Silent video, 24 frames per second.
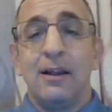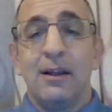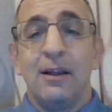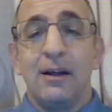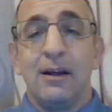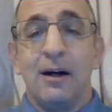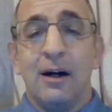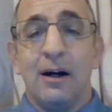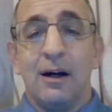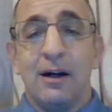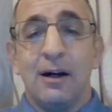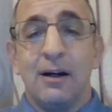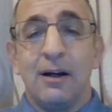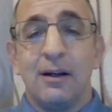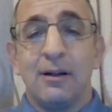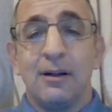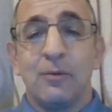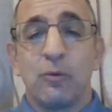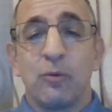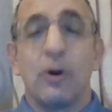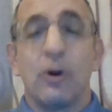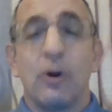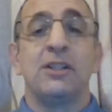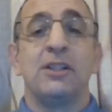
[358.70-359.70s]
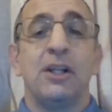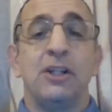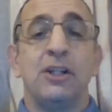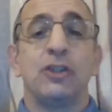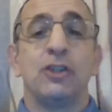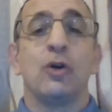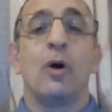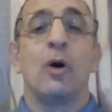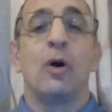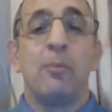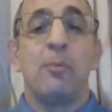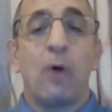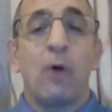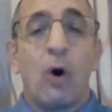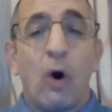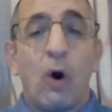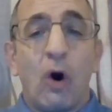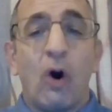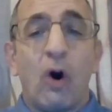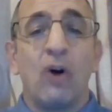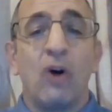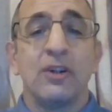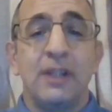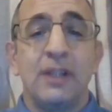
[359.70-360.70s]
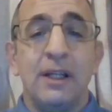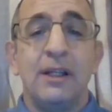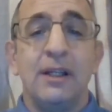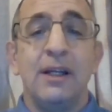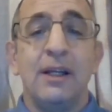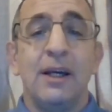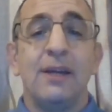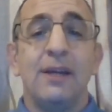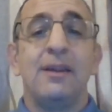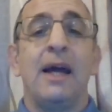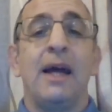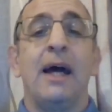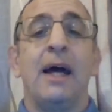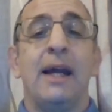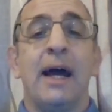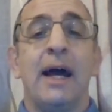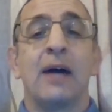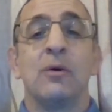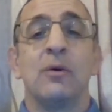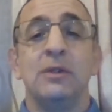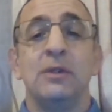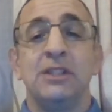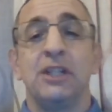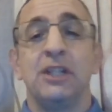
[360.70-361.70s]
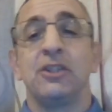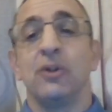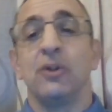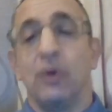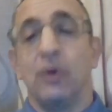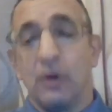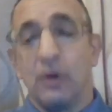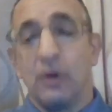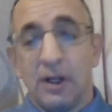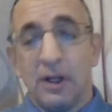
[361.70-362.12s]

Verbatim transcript: uh, President Trump halted that acquisition, or